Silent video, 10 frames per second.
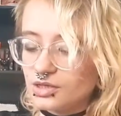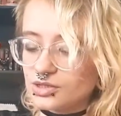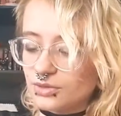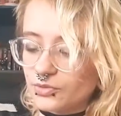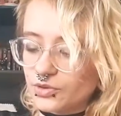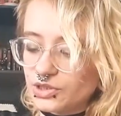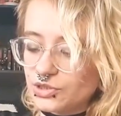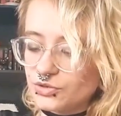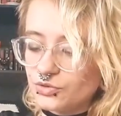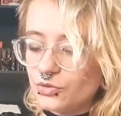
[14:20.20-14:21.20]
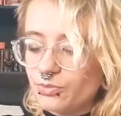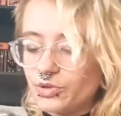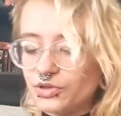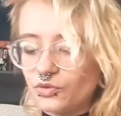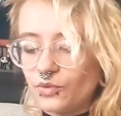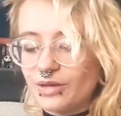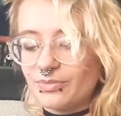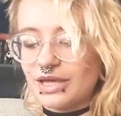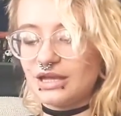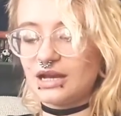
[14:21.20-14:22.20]
So I'm going to put the white
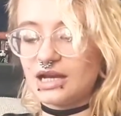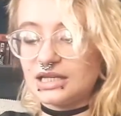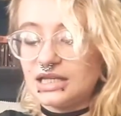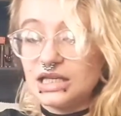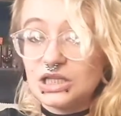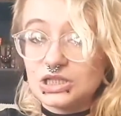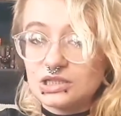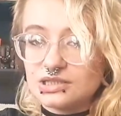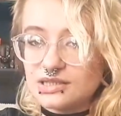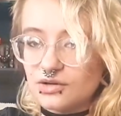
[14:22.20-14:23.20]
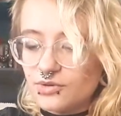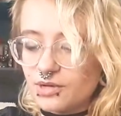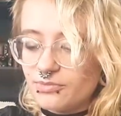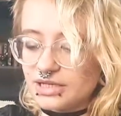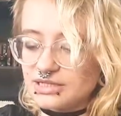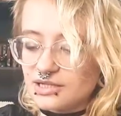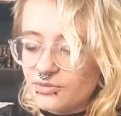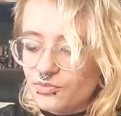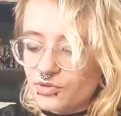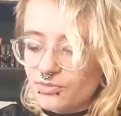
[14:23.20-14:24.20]
paint on here, because I don't want to mix it
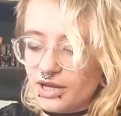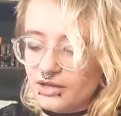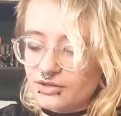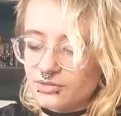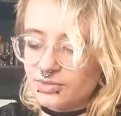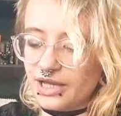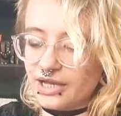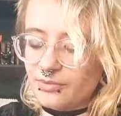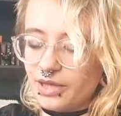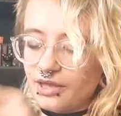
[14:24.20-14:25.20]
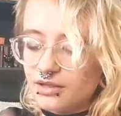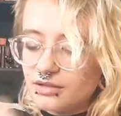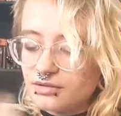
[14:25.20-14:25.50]
up with my other black paint.